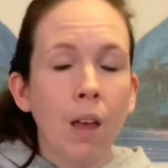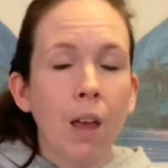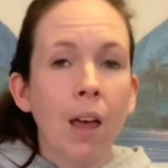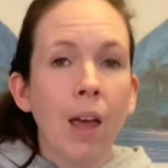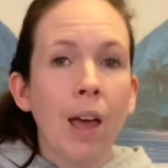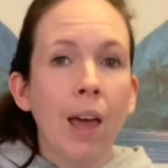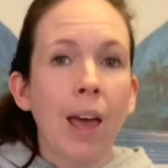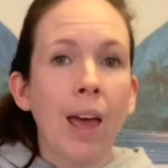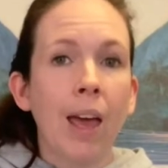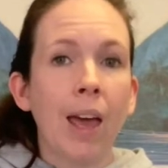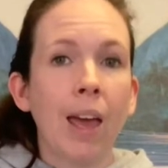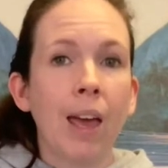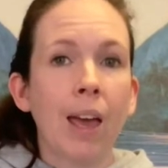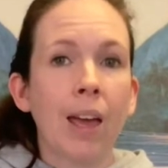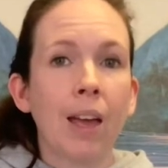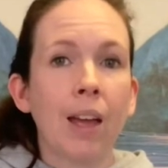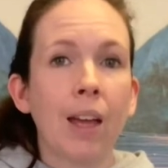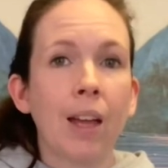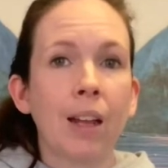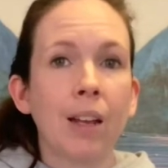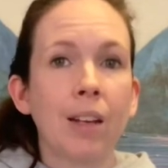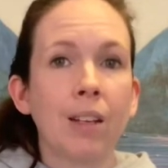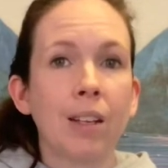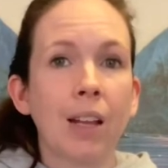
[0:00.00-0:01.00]

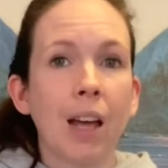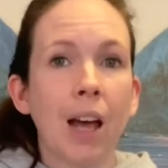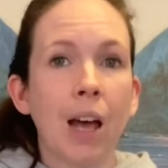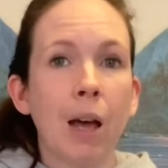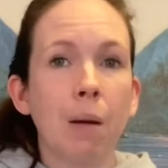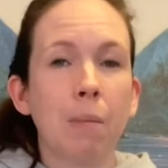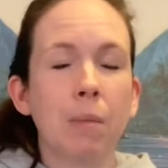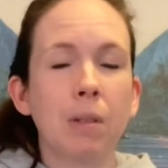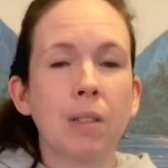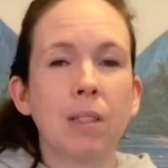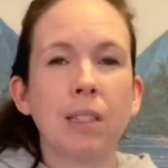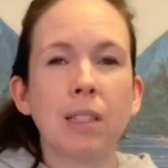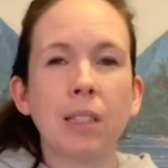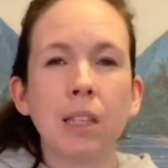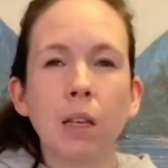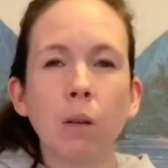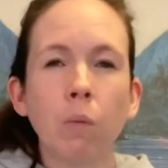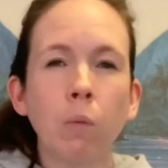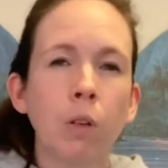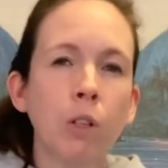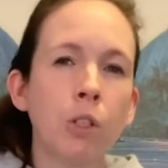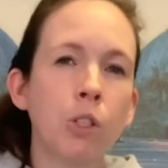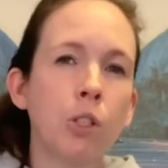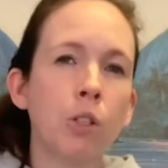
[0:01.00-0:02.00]
and see
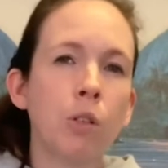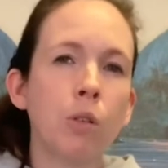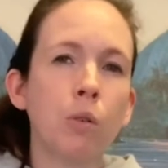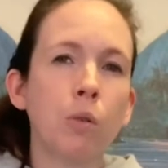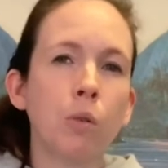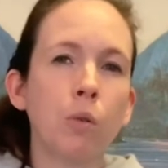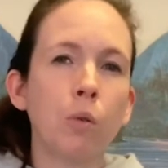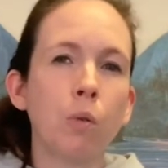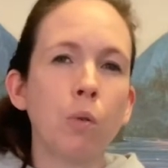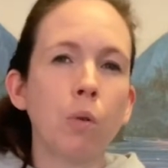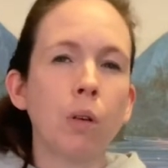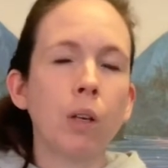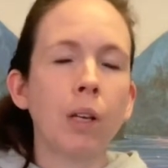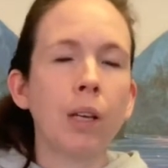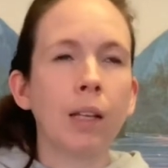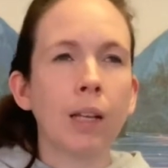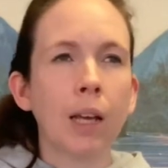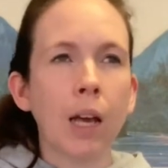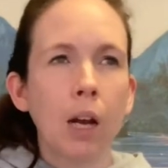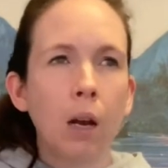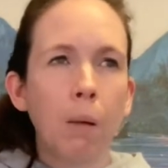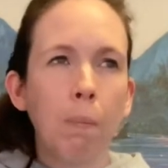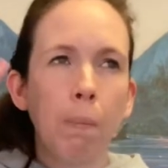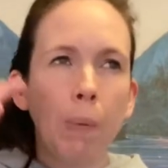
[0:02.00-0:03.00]
what you can
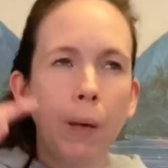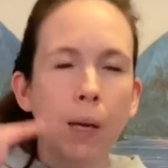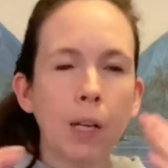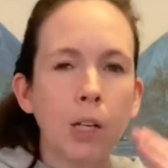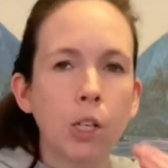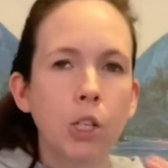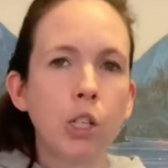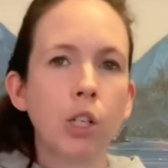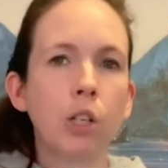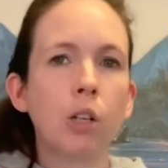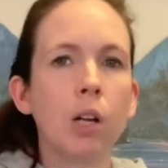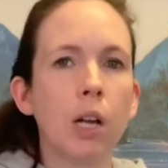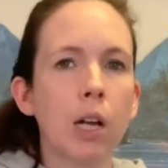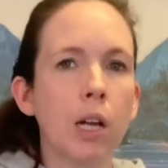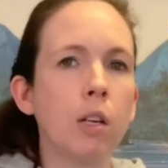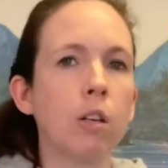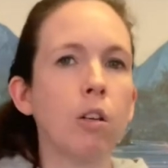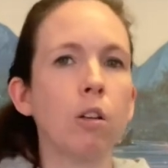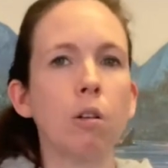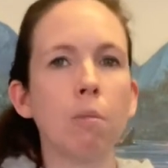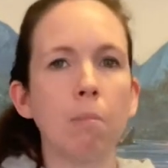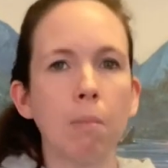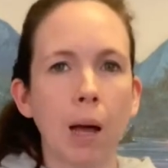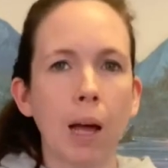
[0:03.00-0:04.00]
kind of picture in
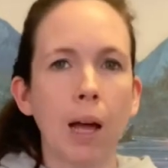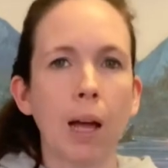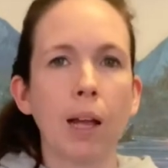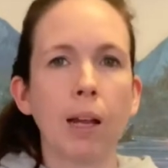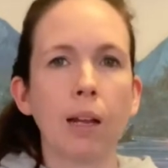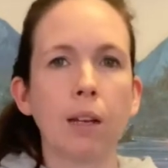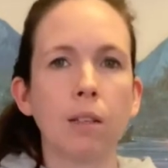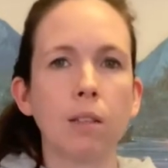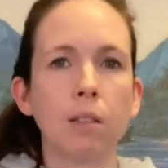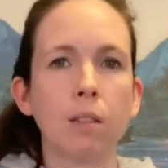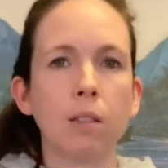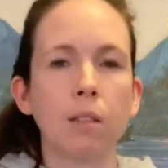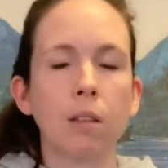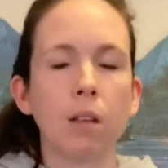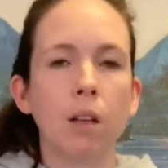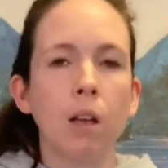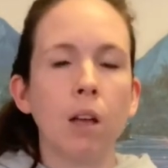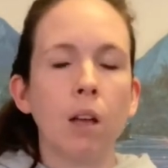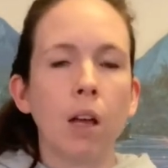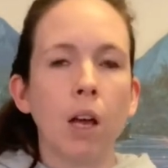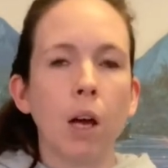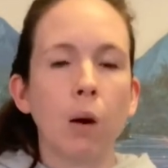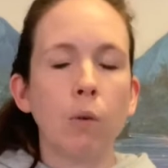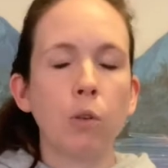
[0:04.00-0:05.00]
your mind.
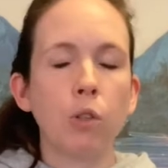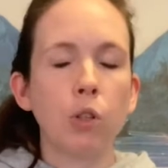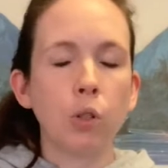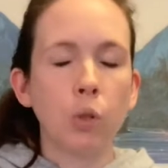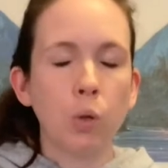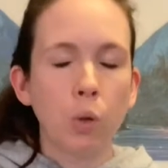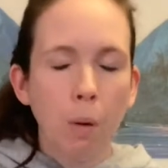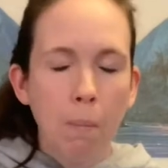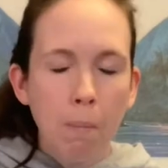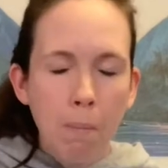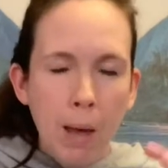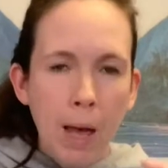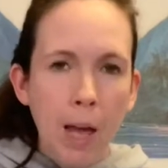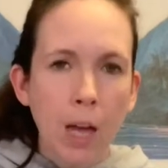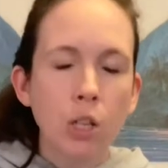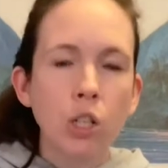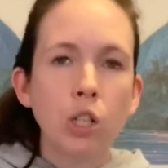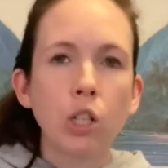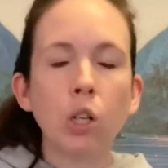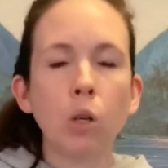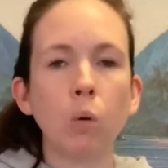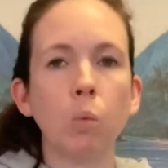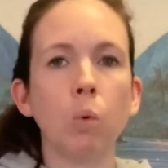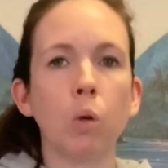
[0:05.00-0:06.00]
I want you to
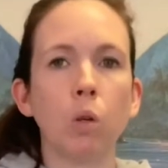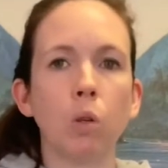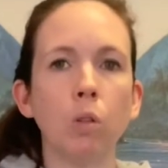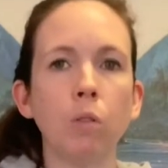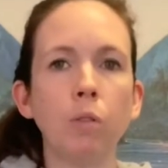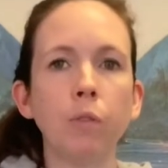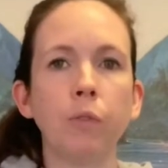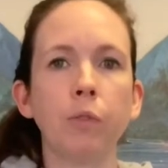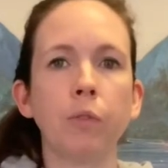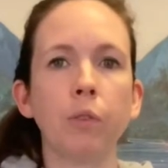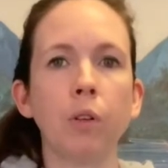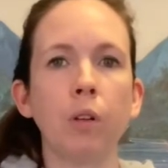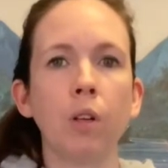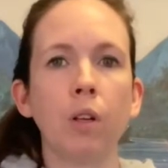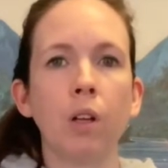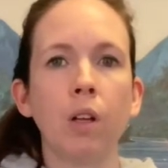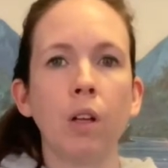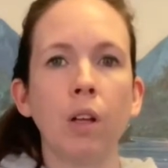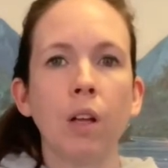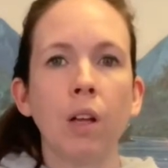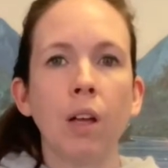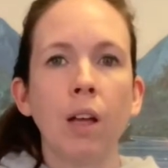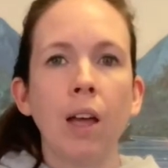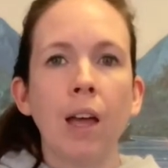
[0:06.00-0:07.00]
imagine a wolf
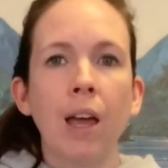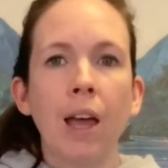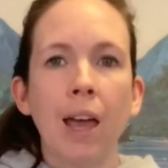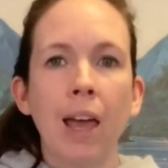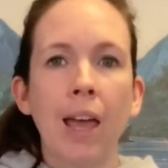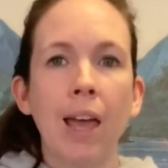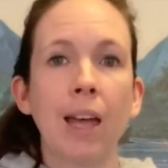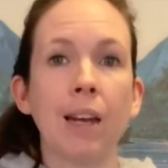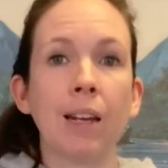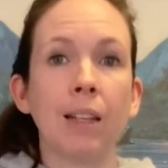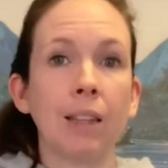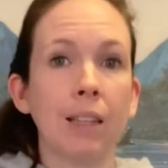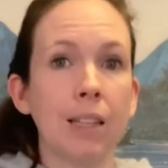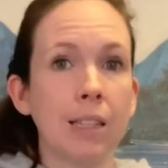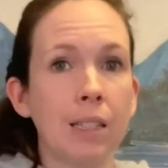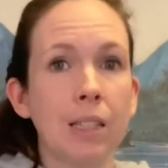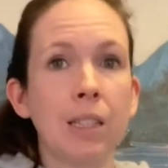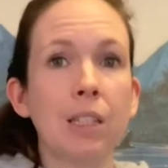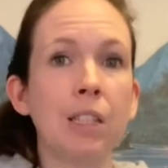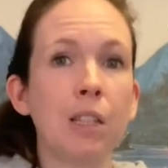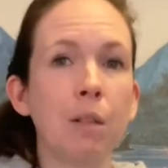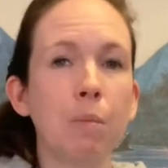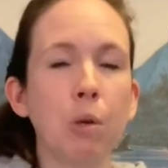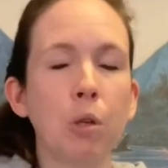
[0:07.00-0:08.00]
and
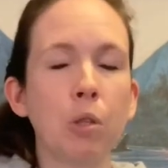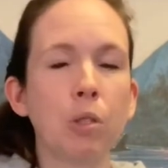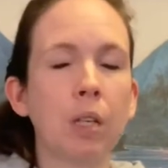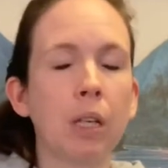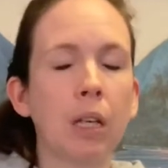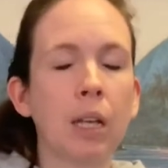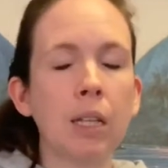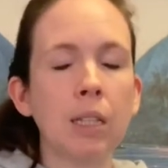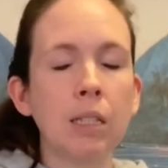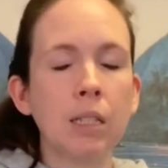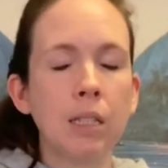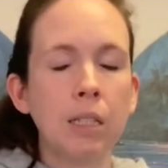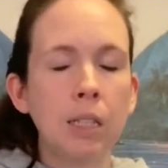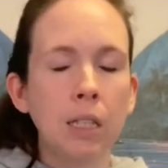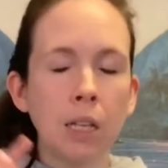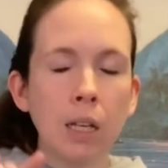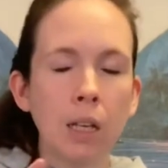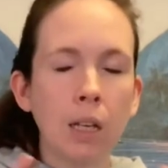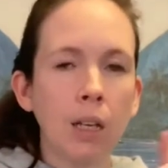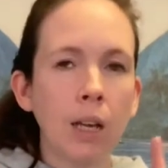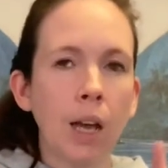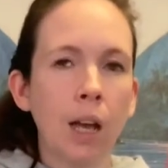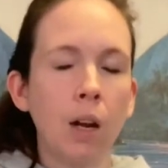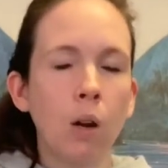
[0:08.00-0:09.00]
listen to the music and
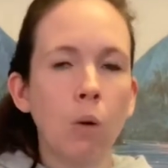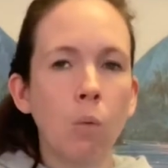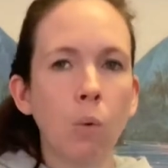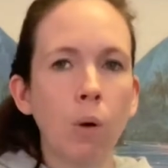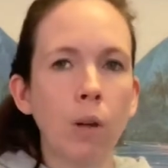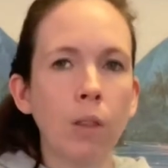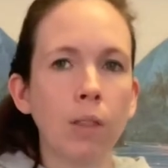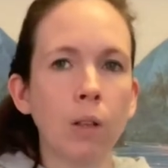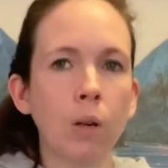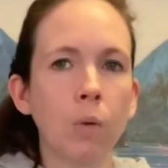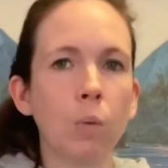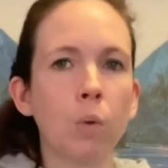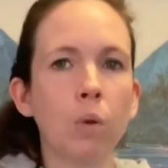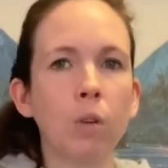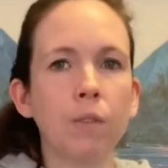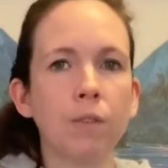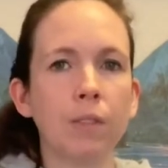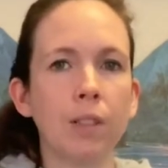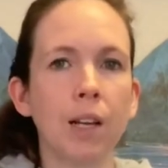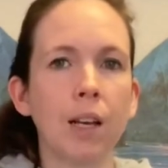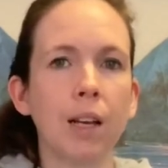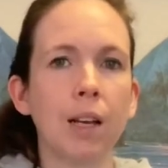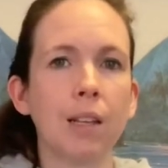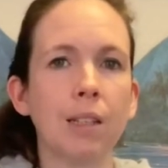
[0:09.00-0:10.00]
see kind of what the wolf
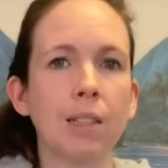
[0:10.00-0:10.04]
does